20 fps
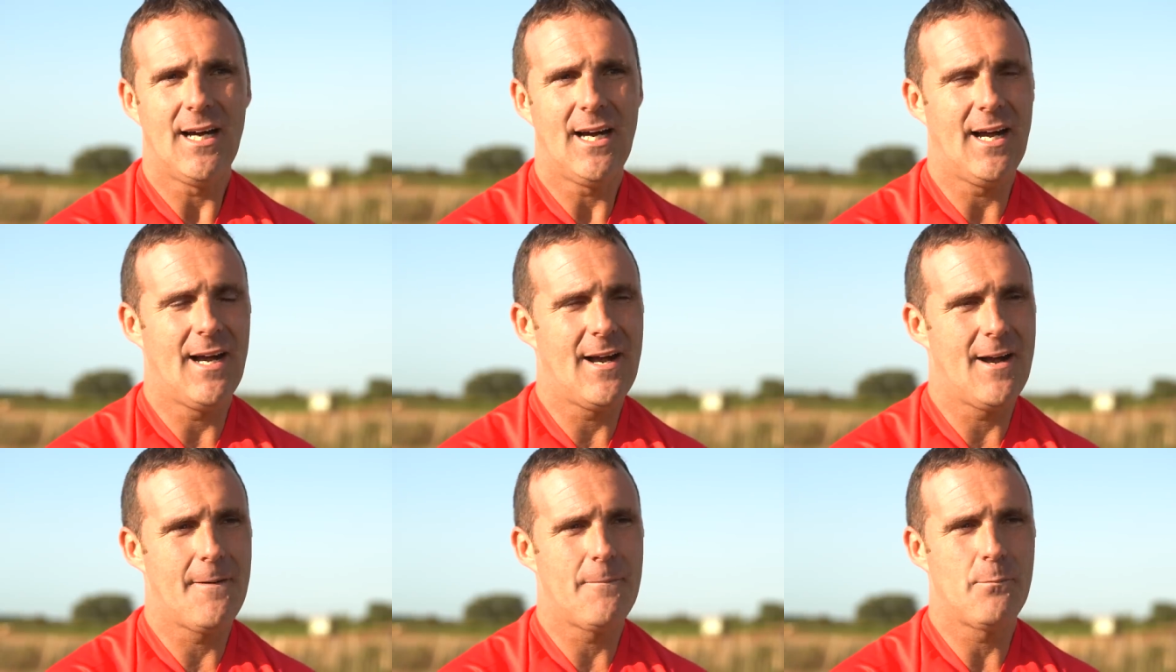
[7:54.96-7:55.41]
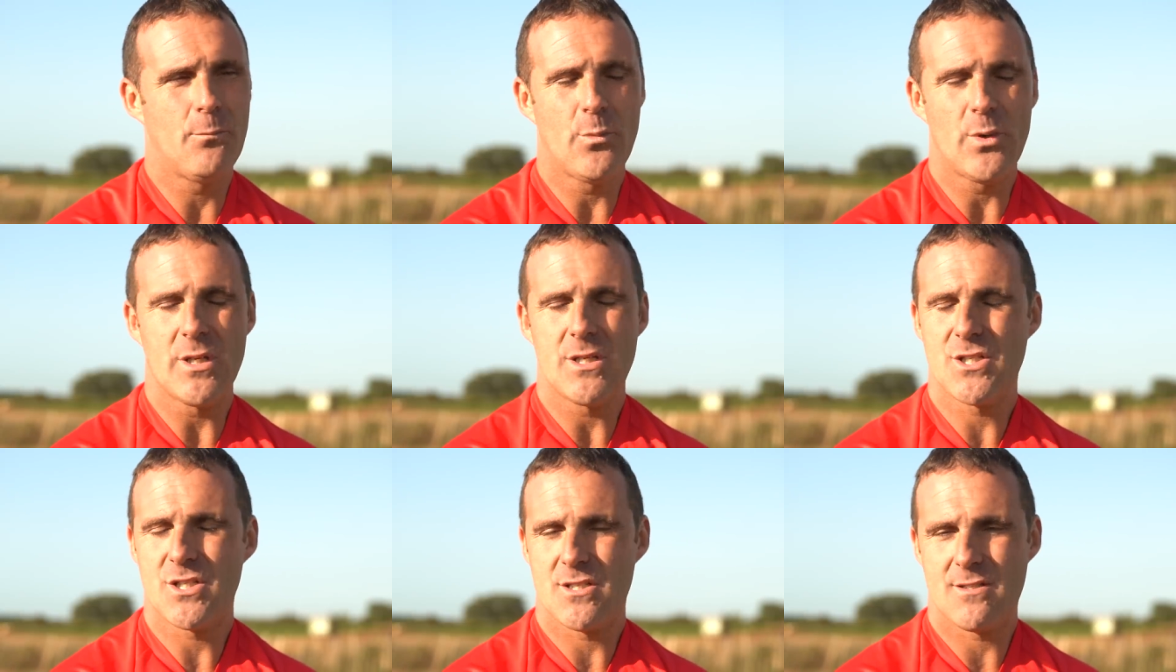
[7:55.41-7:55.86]
um,
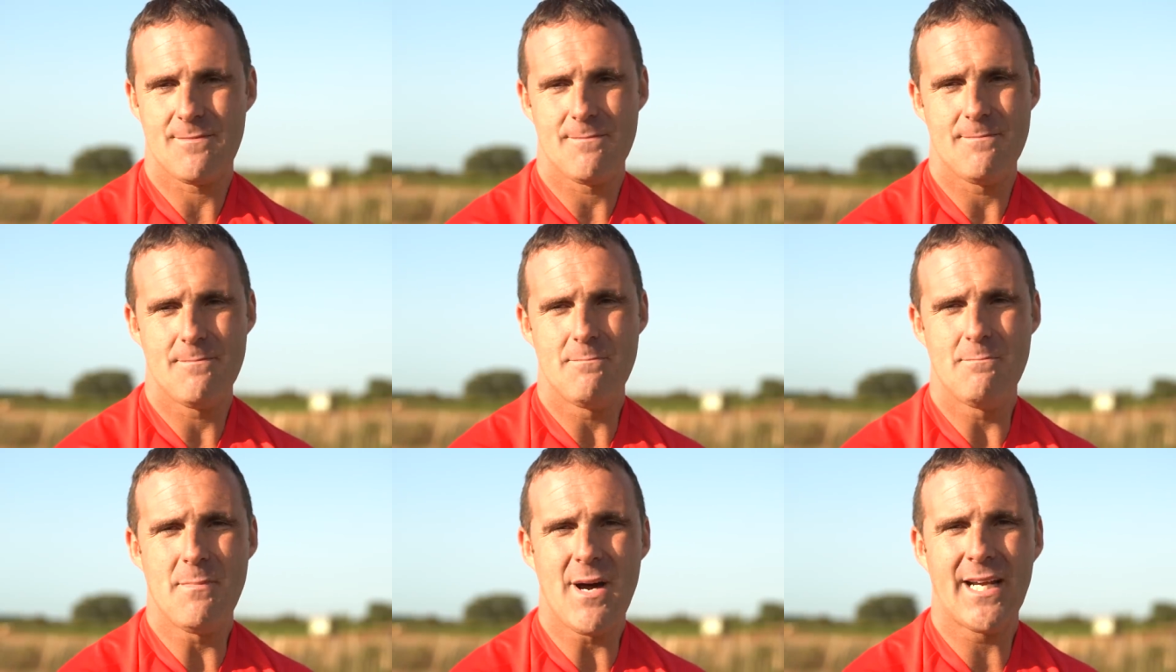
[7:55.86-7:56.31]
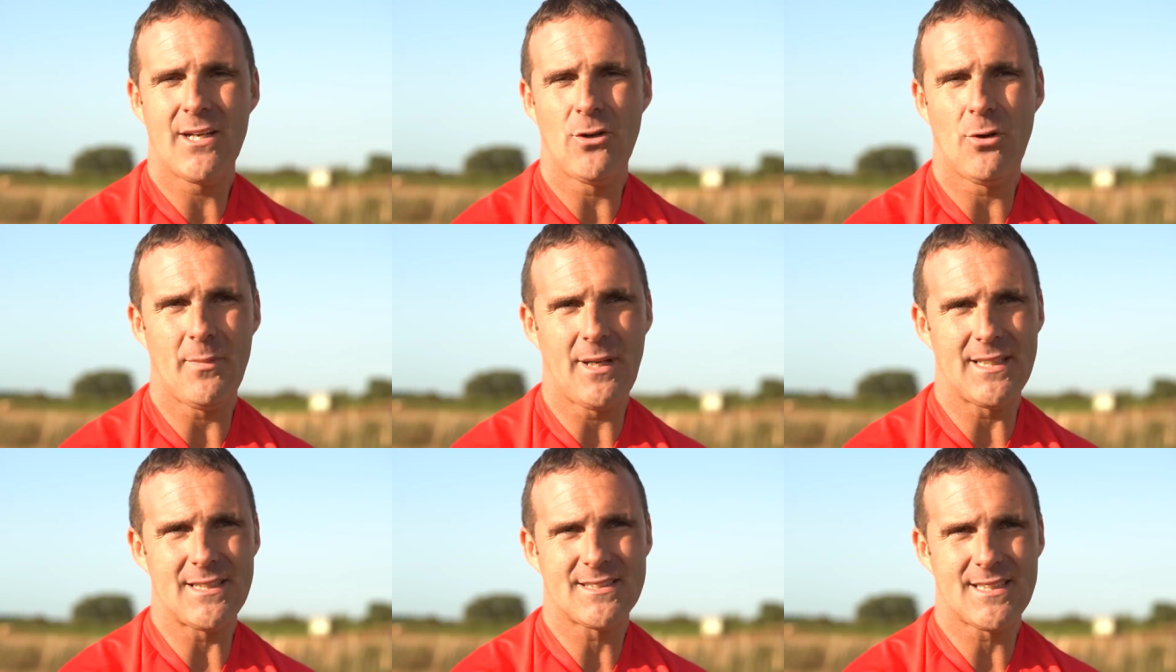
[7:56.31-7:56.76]
which may
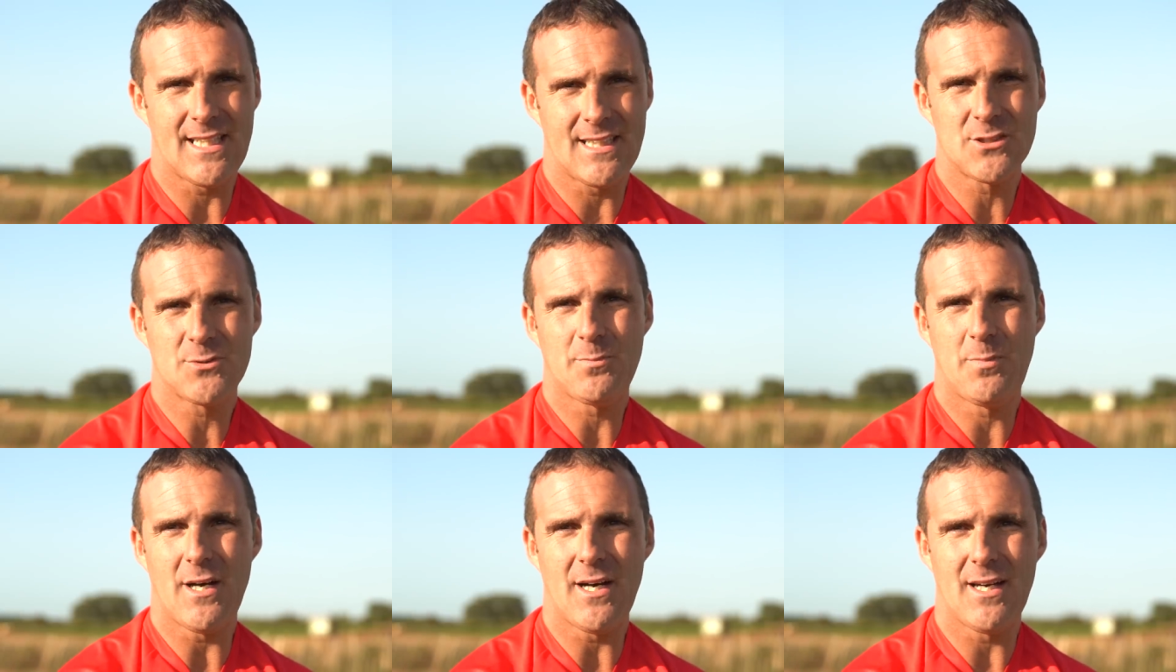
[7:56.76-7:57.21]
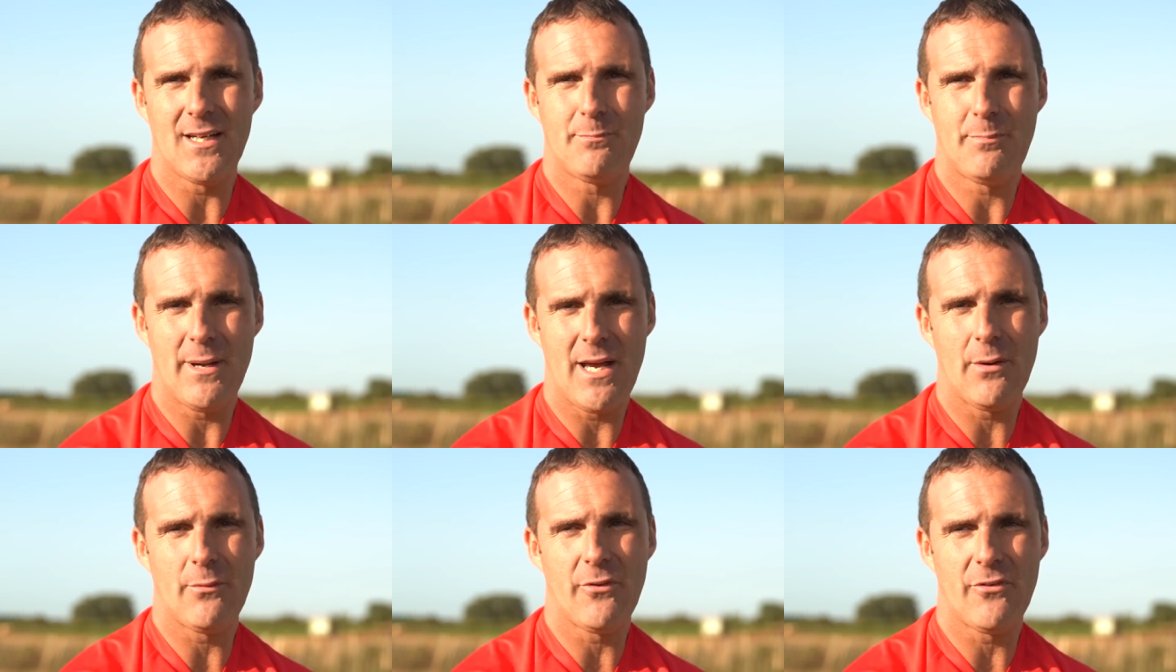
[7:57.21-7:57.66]
not make sense, but
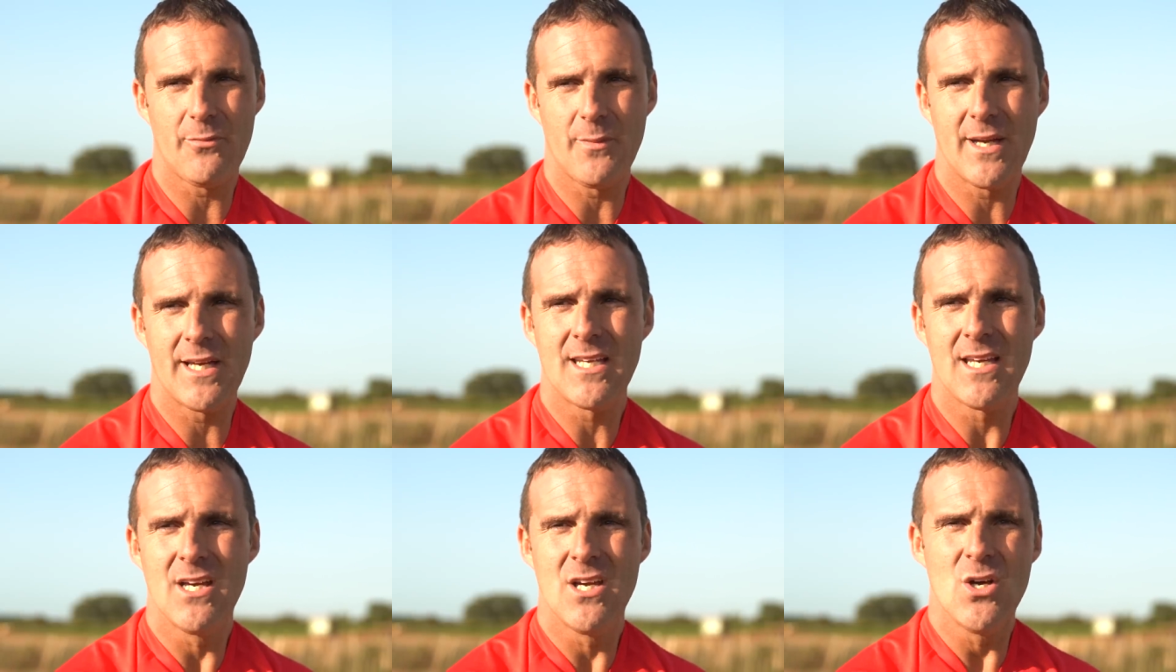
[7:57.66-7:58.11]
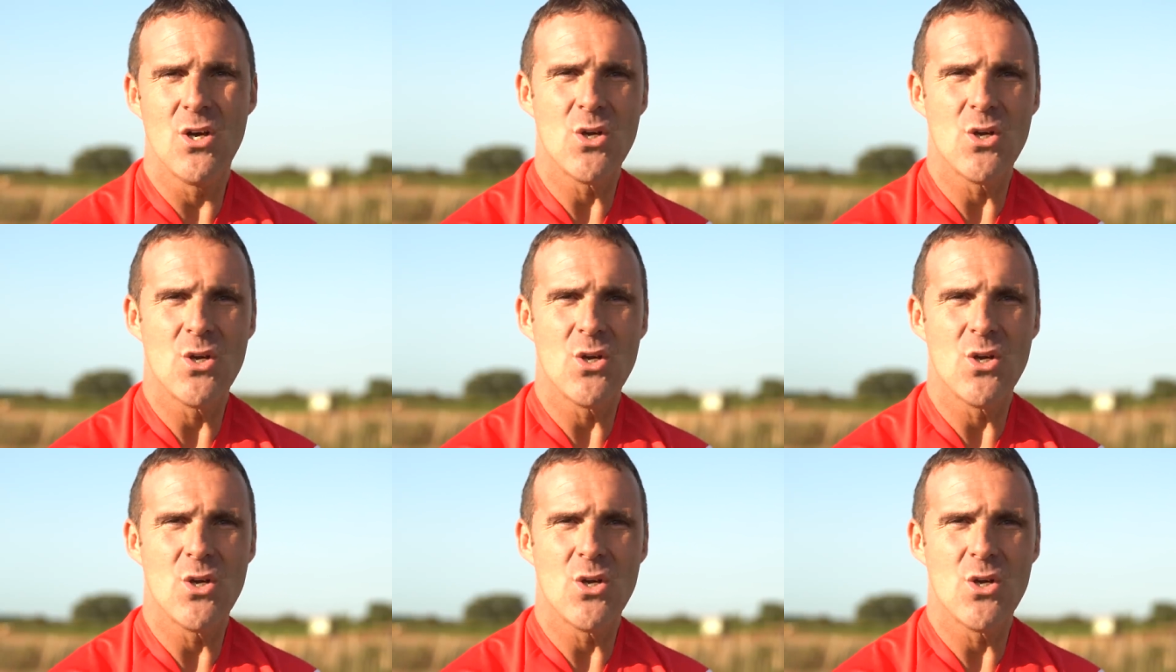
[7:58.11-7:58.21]
bear with me.